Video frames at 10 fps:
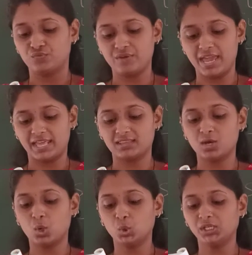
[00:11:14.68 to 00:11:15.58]
were
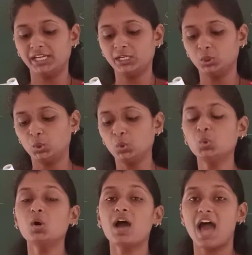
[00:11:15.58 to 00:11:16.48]
the only
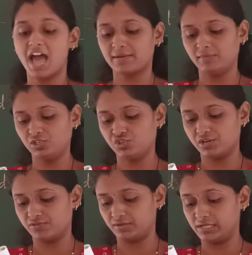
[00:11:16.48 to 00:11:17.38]
two army
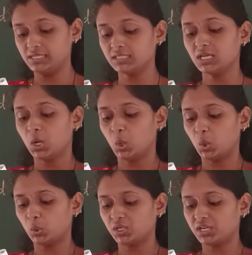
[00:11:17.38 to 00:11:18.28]
generals
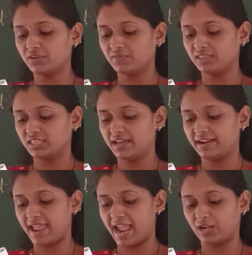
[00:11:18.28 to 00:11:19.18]
honored with the
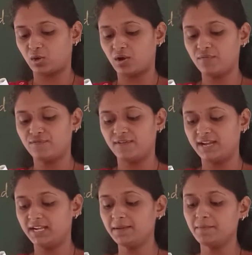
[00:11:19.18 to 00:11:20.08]
rank of
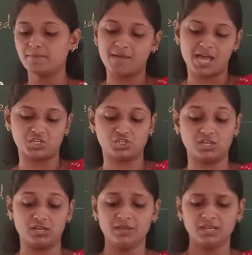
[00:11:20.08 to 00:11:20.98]
field
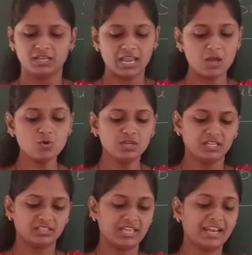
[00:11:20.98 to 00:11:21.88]
marshal. Now
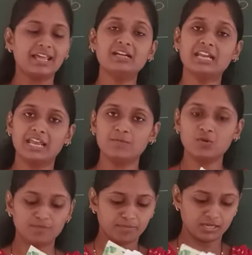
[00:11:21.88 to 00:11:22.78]
there are
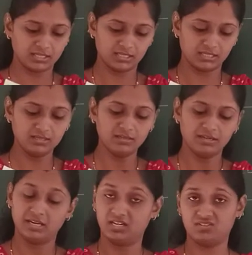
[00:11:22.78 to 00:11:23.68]
name of person,
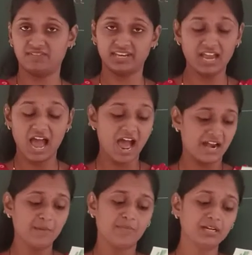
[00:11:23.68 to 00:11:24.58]
it is very
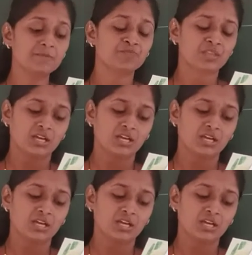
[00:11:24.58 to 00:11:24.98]
hard, but